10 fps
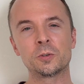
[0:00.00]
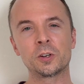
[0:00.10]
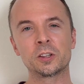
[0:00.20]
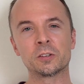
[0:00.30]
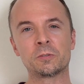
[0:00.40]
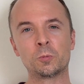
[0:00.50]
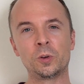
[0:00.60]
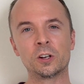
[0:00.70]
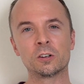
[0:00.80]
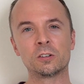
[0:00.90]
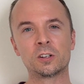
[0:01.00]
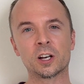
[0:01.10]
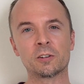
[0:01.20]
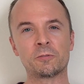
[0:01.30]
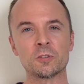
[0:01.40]
doing the weird
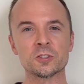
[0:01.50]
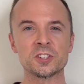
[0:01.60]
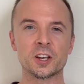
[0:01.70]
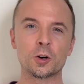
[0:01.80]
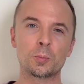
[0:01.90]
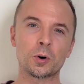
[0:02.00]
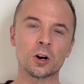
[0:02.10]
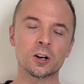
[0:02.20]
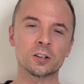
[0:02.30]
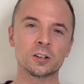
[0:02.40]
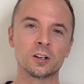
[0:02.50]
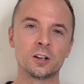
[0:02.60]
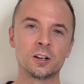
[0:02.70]
kind of falsetto part?